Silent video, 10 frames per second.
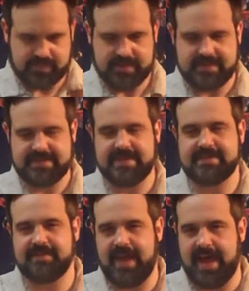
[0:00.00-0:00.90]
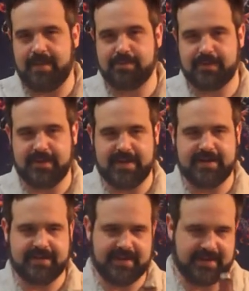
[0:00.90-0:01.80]
sense of apple
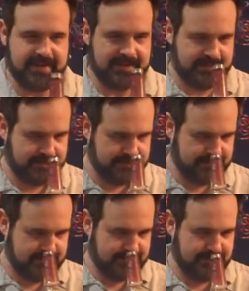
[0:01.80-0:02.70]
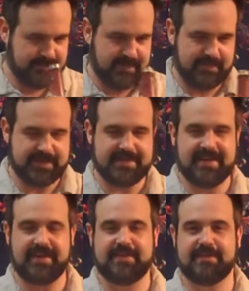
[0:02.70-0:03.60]
and there's a
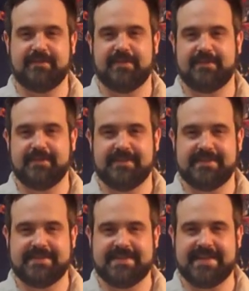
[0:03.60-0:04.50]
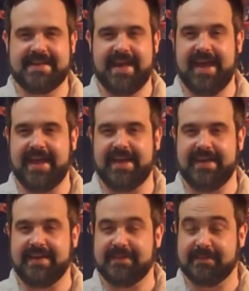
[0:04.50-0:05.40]
touch of
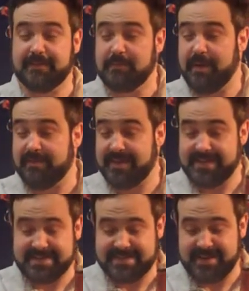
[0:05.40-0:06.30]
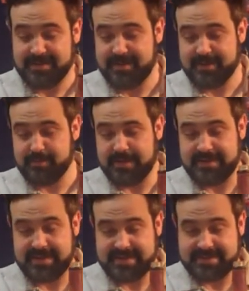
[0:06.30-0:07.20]
decay. Maybe that doesn't sound good, but
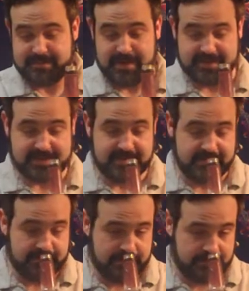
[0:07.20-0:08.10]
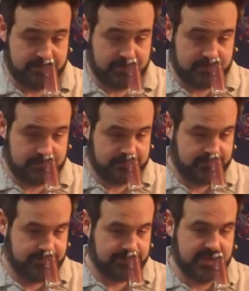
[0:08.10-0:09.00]
it smells good.
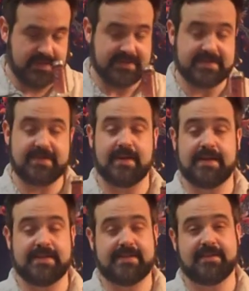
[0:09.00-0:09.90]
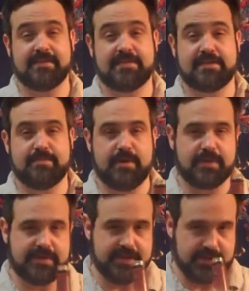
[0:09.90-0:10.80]
There's this a touch of smoke
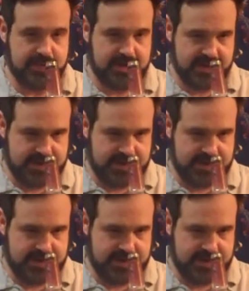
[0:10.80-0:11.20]
too, and